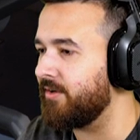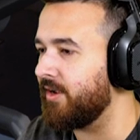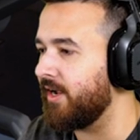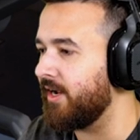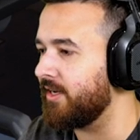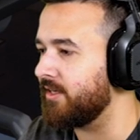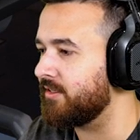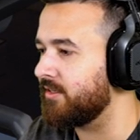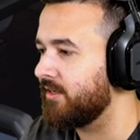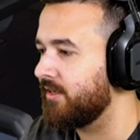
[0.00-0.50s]
you
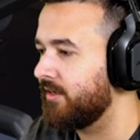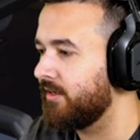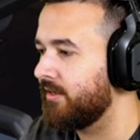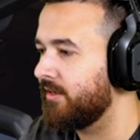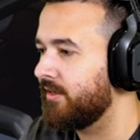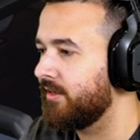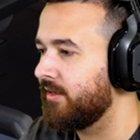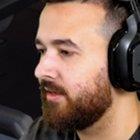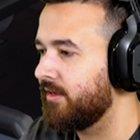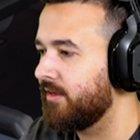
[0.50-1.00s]
guys.
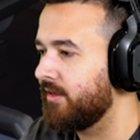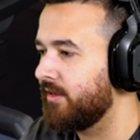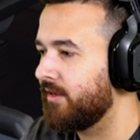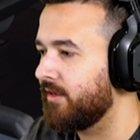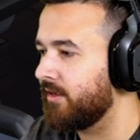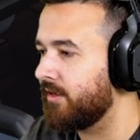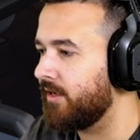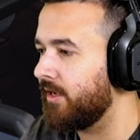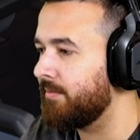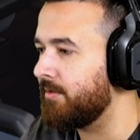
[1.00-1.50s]

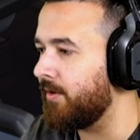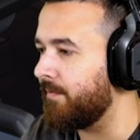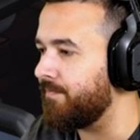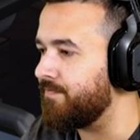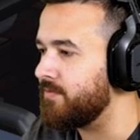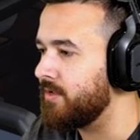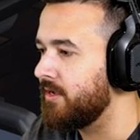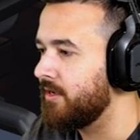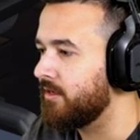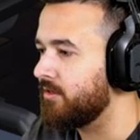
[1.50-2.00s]
Come on.
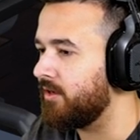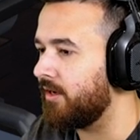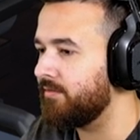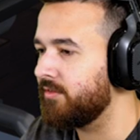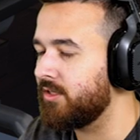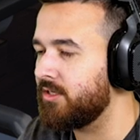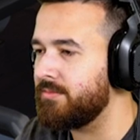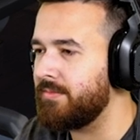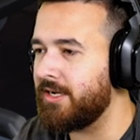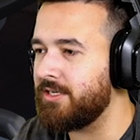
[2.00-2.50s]
Travel
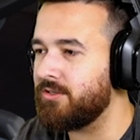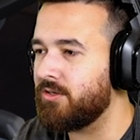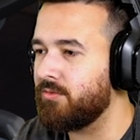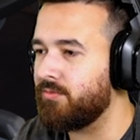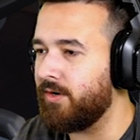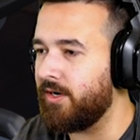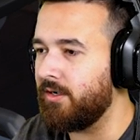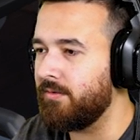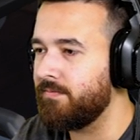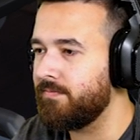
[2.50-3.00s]
to the magical
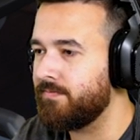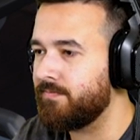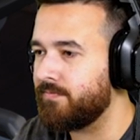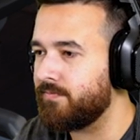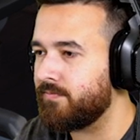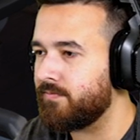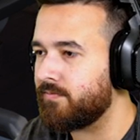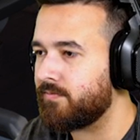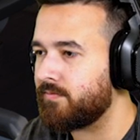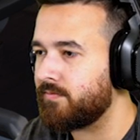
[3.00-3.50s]
realm.
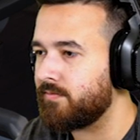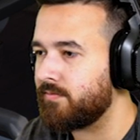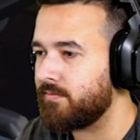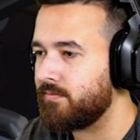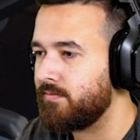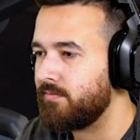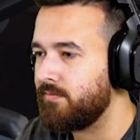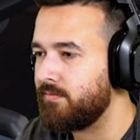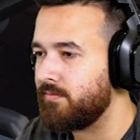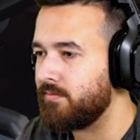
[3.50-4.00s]

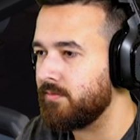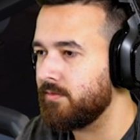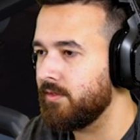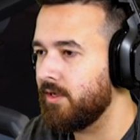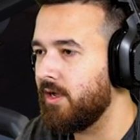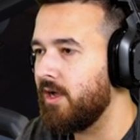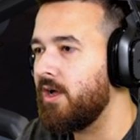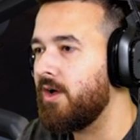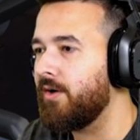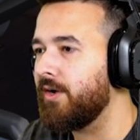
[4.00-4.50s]

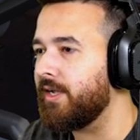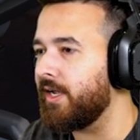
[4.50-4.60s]
Oh,